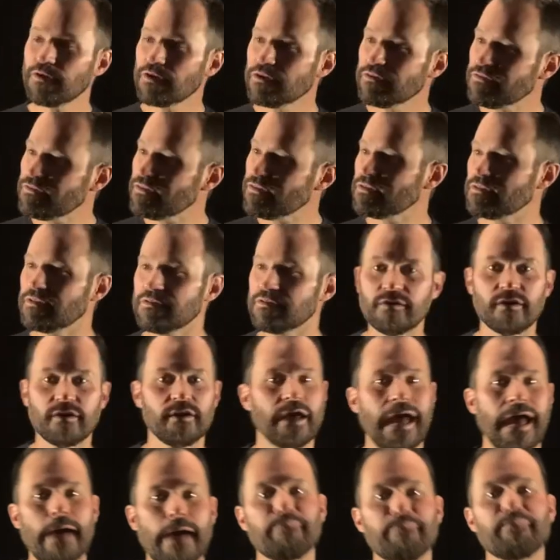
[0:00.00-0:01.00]
thing that's going
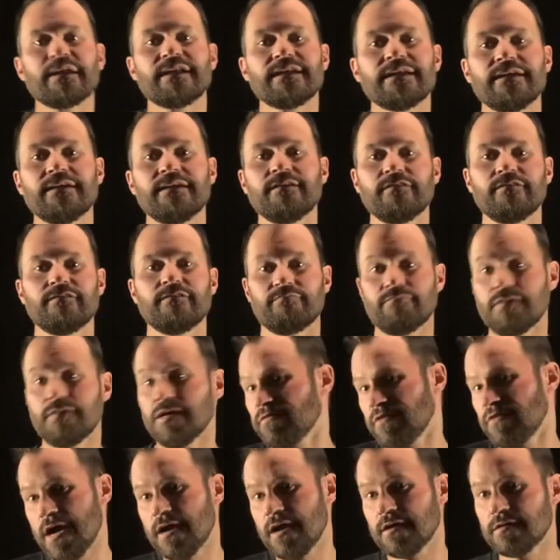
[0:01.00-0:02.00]
to happen is
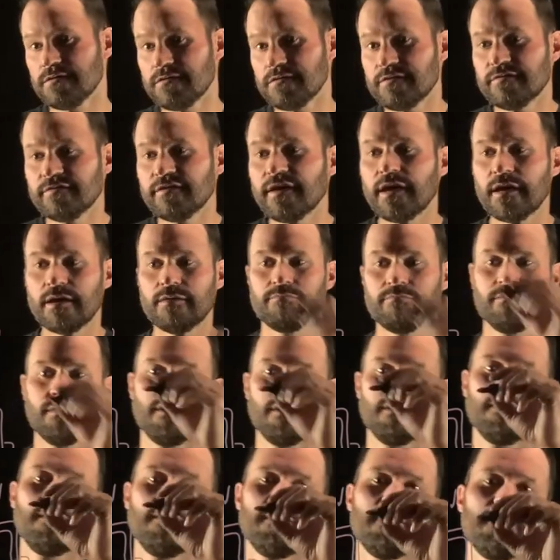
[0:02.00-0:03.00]
exactly the same.
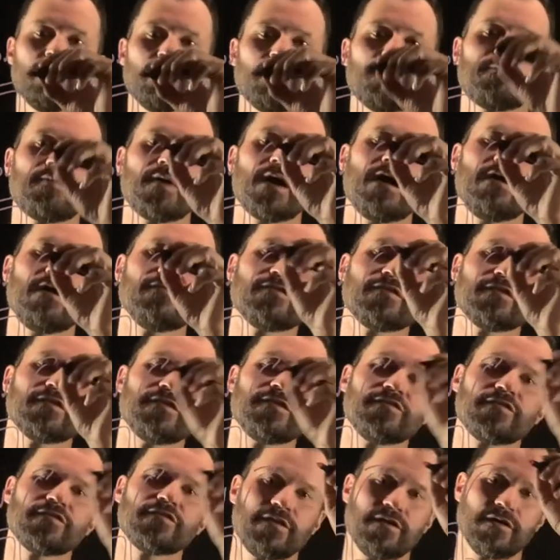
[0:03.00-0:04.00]
The browser
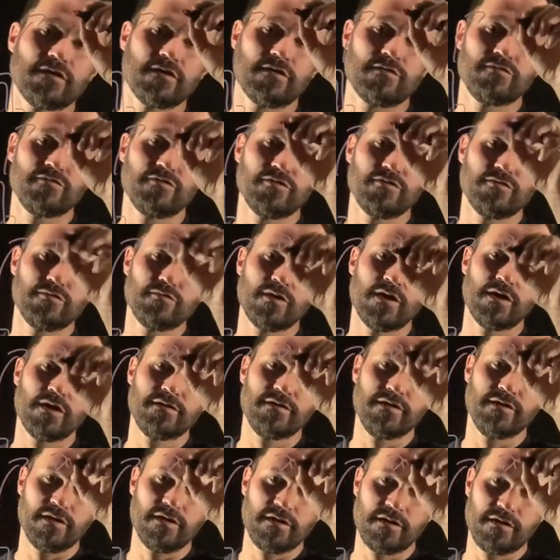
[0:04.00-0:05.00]
is going to go do a
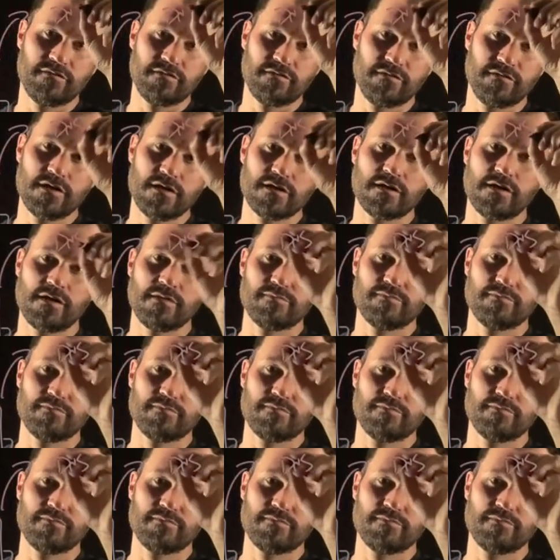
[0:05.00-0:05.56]
DNS lookup.